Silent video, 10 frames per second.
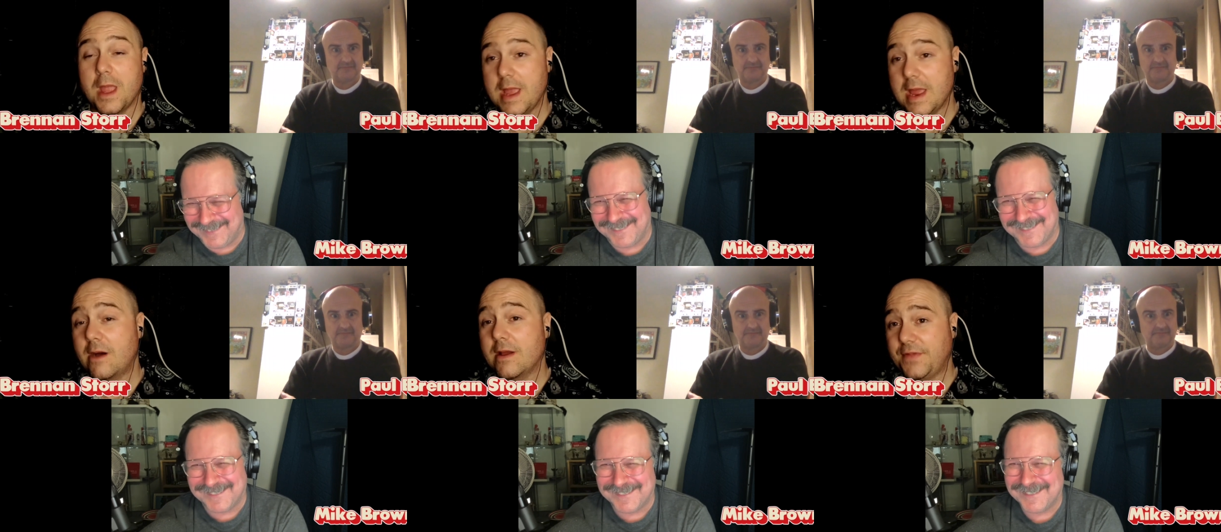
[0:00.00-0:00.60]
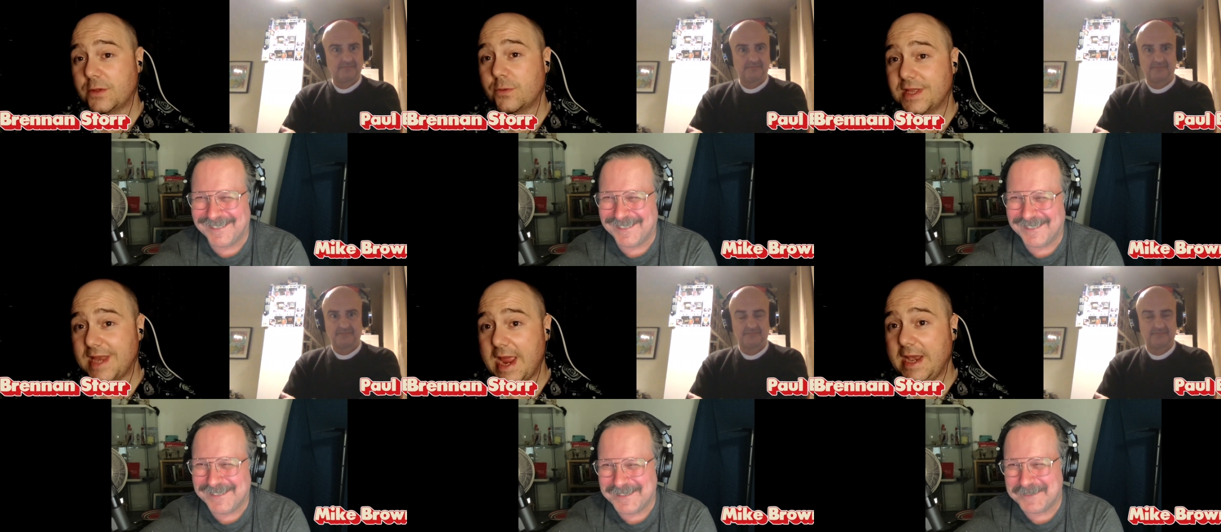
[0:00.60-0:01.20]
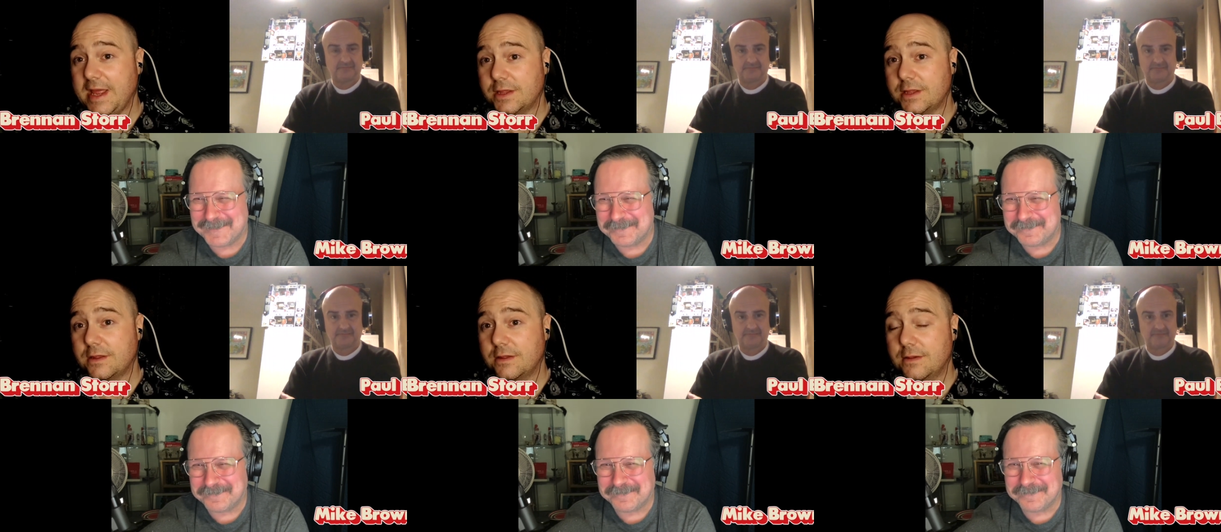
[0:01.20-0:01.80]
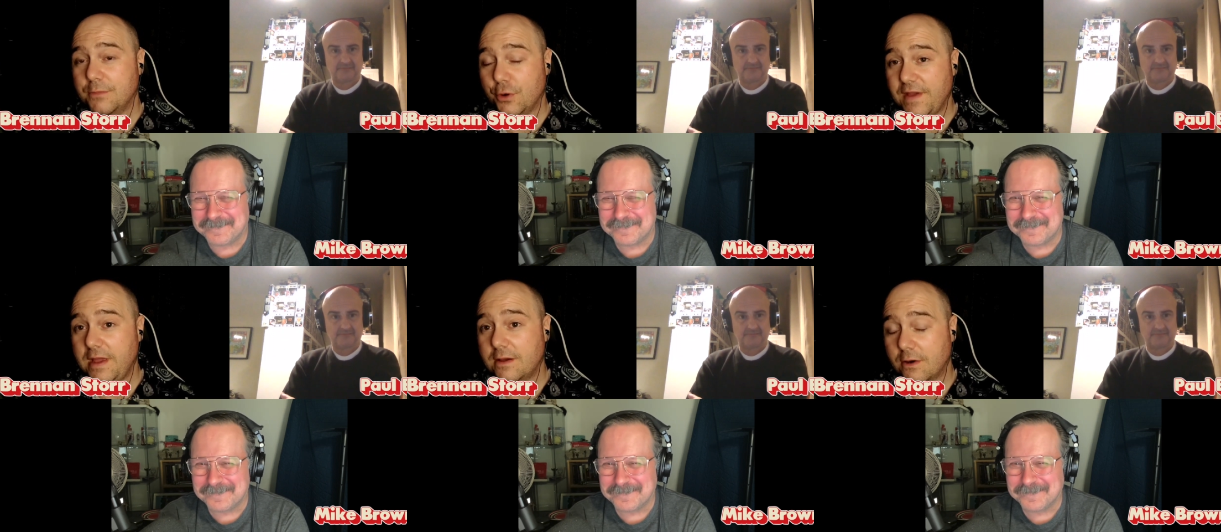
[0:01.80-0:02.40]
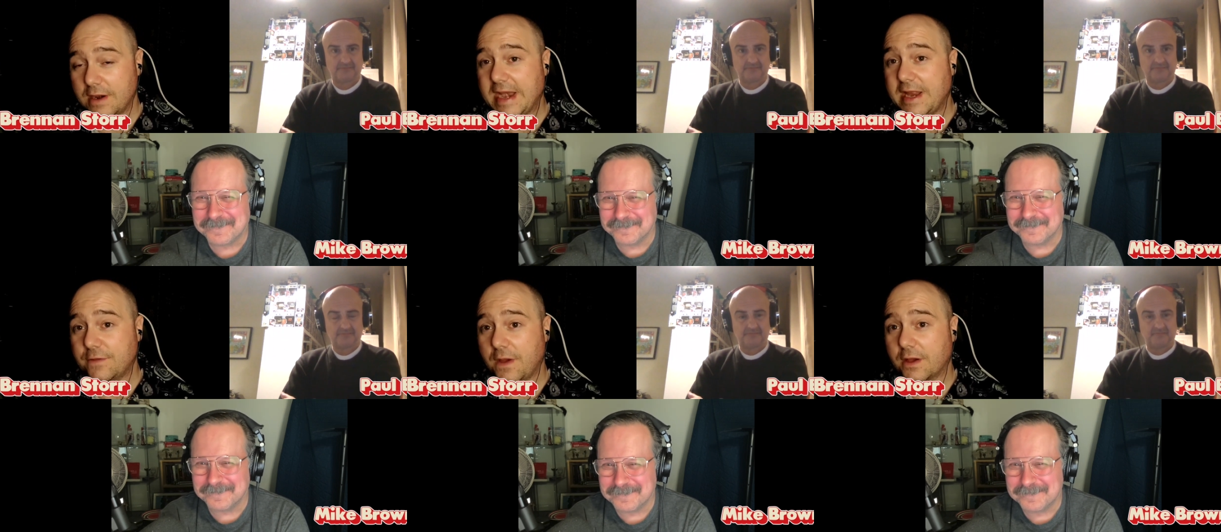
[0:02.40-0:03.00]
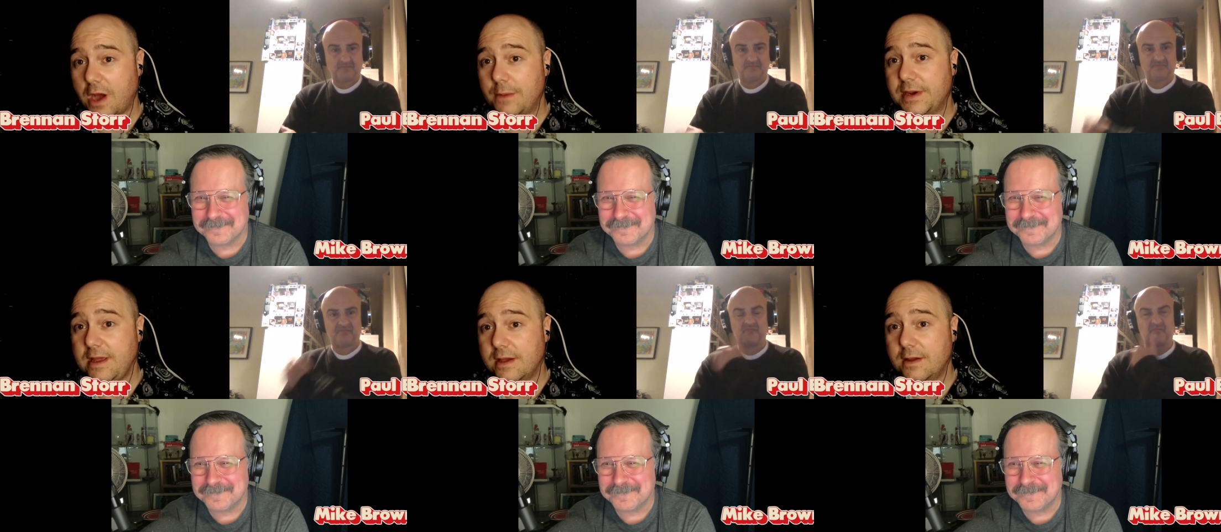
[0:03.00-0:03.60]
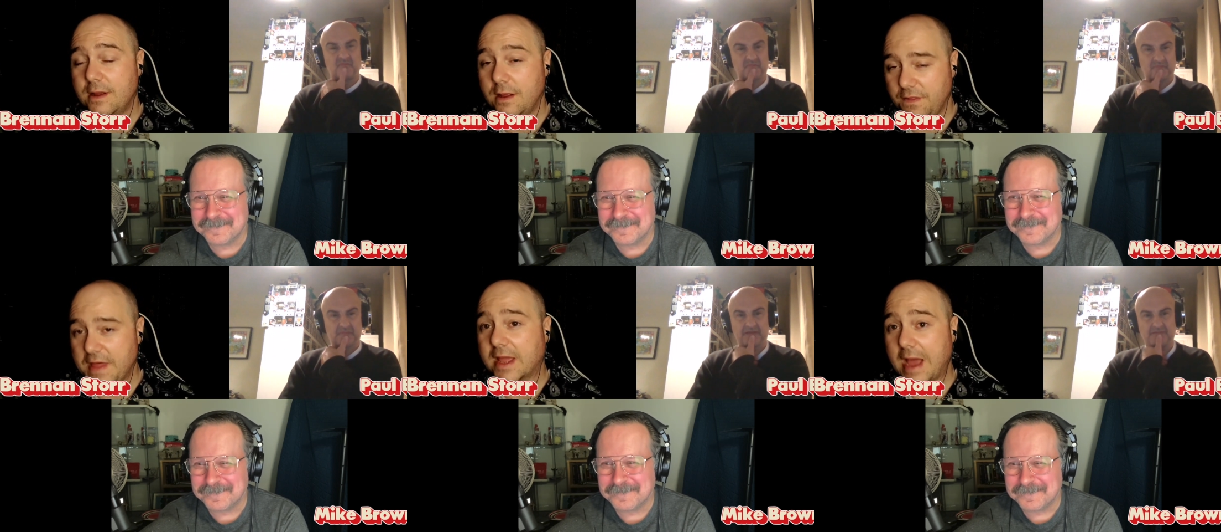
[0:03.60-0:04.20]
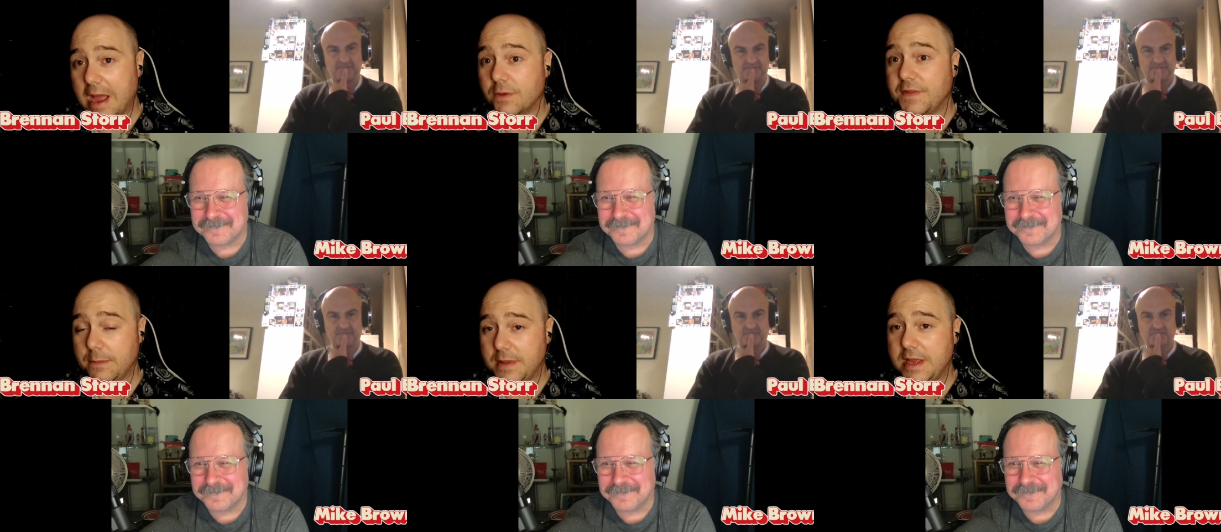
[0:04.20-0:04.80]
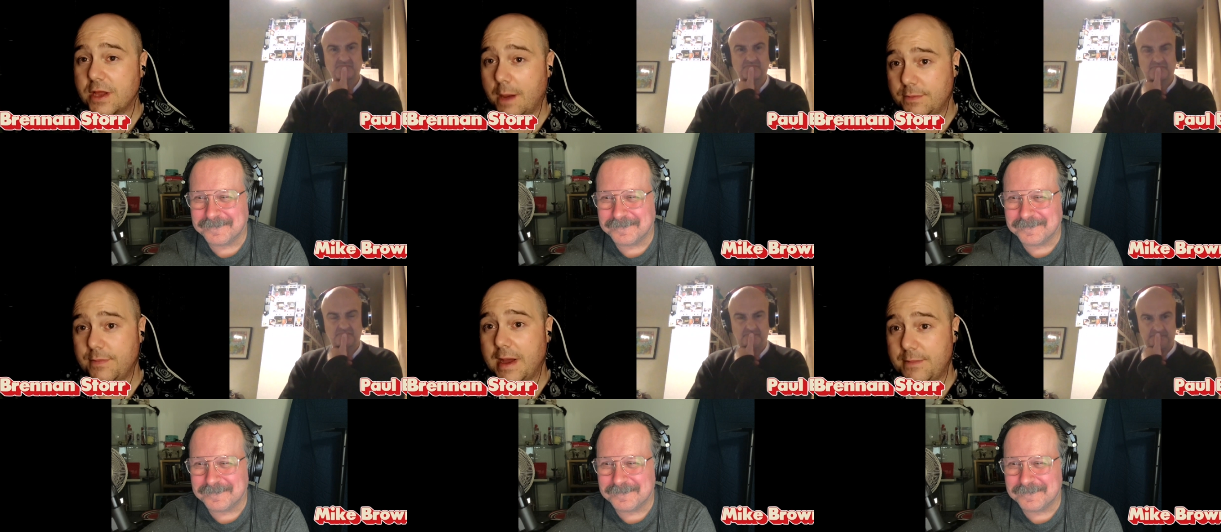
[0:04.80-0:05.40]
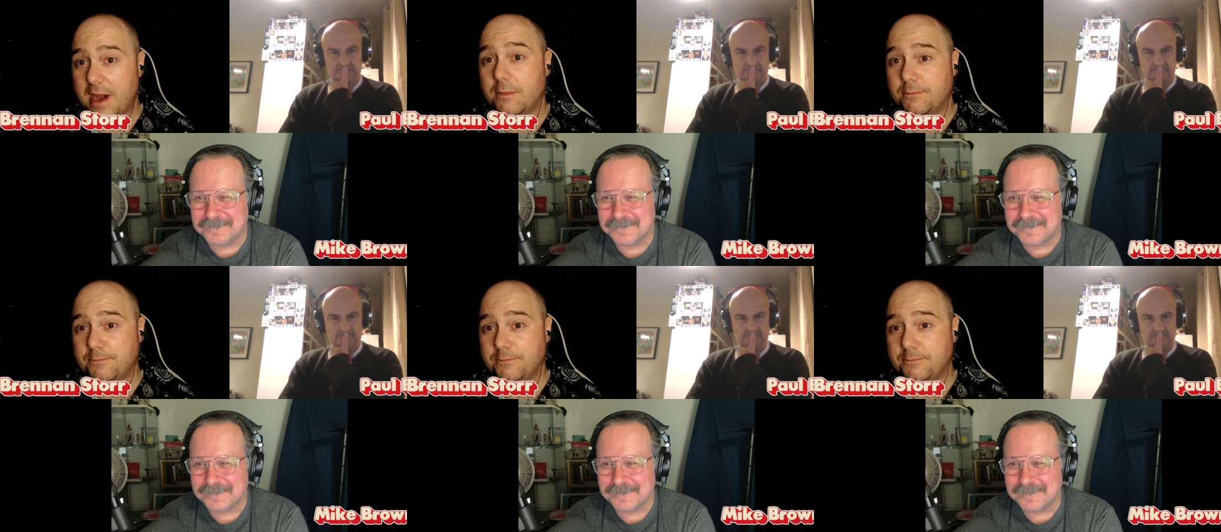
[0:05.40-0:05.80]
Speaker 1: You know, if this was an 80s movie or an 80s mm-hmm. uh, comedy, that guy would then be humped by a bear.